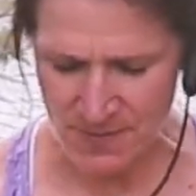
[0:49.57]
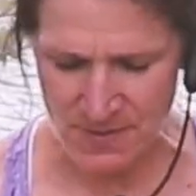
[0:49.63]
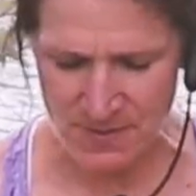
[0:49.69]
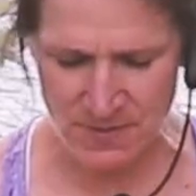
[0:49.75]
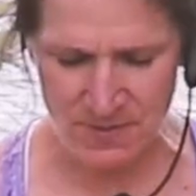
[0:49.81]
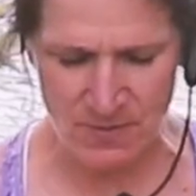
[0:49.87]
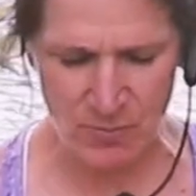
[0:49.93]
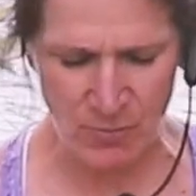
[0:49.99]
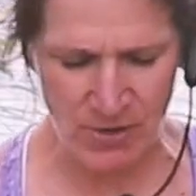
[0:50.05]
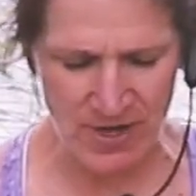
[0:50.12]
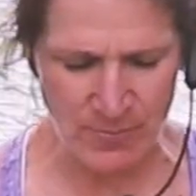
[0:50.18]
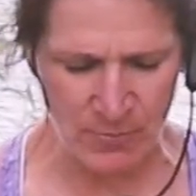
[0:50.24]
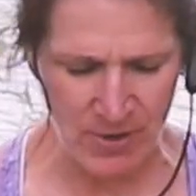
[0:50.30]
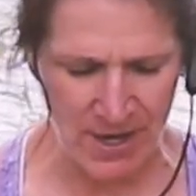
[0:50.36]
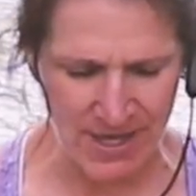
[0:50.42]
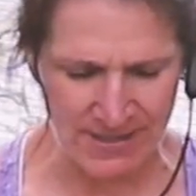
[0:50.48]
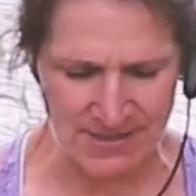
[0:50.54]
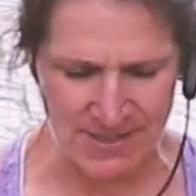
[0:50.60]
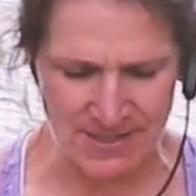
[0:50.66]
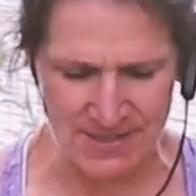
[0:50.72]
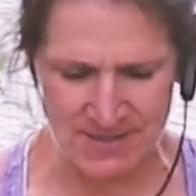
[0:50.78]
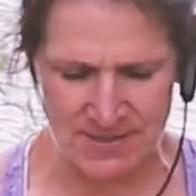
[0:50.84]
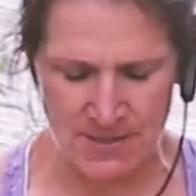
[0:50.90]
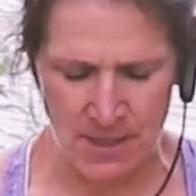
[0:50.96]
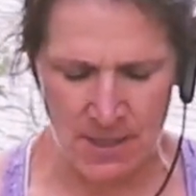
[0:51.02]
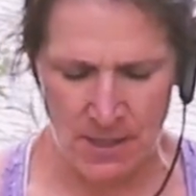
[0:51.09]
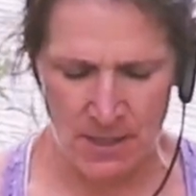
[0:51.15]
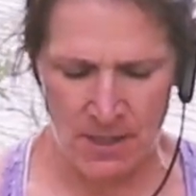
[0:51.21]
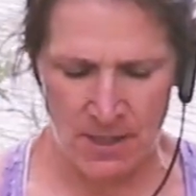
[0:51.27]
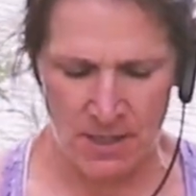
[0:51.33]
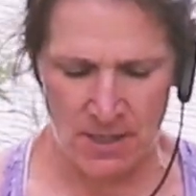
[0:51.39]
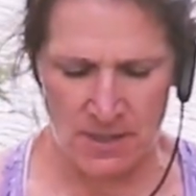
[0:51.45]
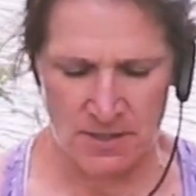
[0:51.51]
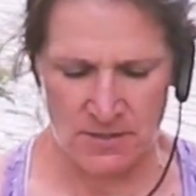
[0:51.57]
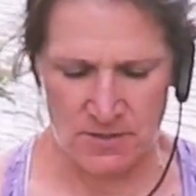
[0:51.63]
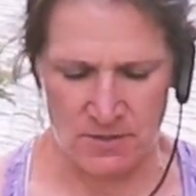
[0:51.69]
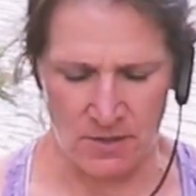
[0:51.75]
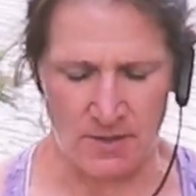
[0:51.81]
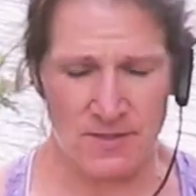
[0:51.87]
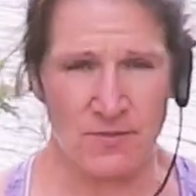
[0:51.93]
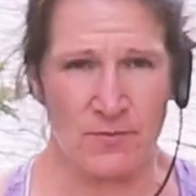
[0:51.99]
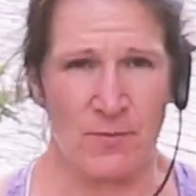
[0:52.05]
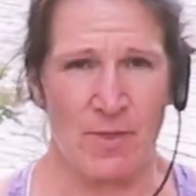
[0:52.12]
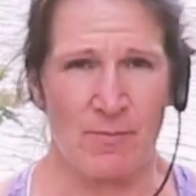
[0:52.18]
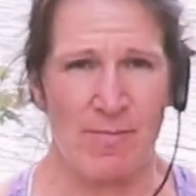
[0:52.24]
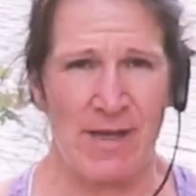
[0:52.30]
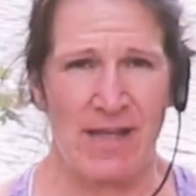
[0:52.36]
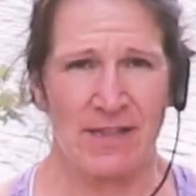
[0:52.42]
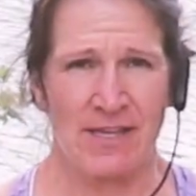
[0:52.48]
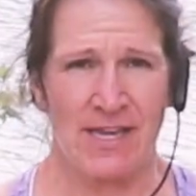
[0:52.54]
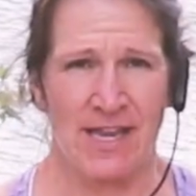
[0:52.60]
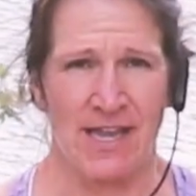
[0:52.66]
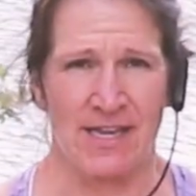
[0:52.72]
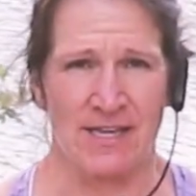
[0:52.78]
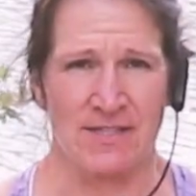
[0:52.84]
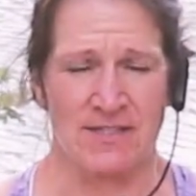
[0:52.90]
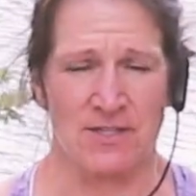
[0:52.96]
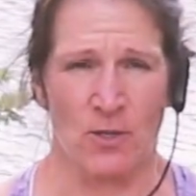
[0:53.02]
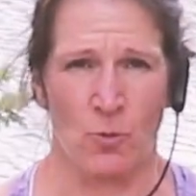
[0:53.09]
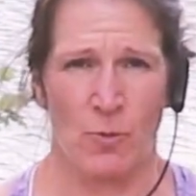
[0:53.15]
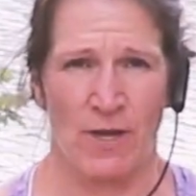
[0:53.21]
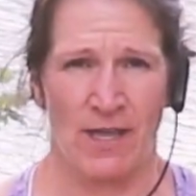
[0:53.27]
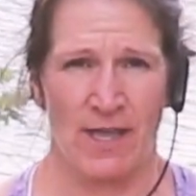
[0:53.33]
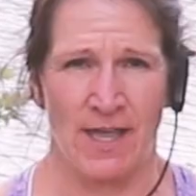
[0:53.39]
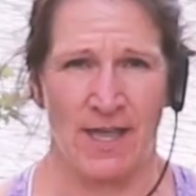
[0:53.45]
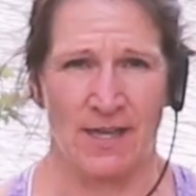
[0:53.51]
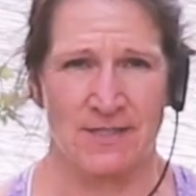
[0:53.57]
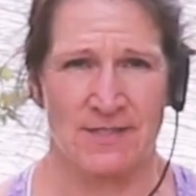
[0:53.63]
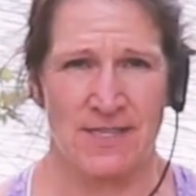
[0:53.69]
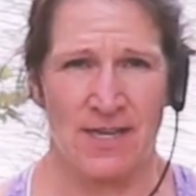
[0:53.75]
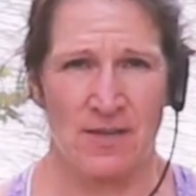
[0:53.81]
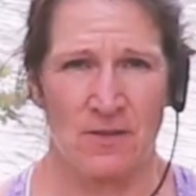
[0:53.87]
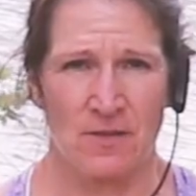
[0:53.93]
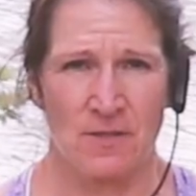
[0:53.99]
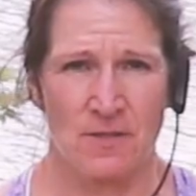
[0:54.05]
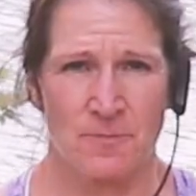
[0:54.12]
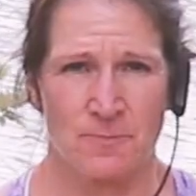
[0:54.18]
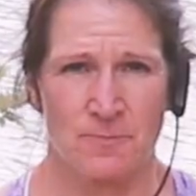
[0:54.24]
So the breath practice starts from the belly, and it's a quick exhale.